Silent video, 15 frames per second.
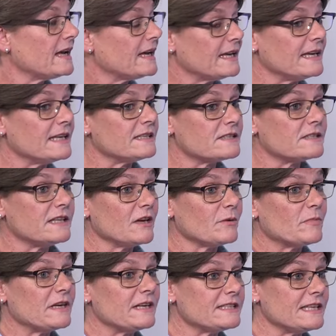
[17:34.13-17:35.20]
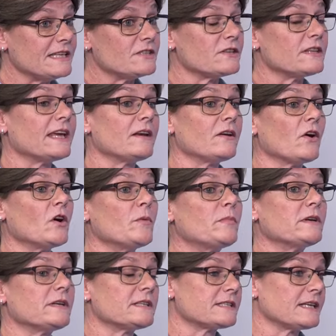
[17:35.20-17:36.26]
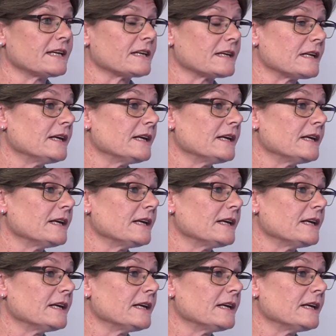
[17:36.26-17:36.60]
is the ability to then open a second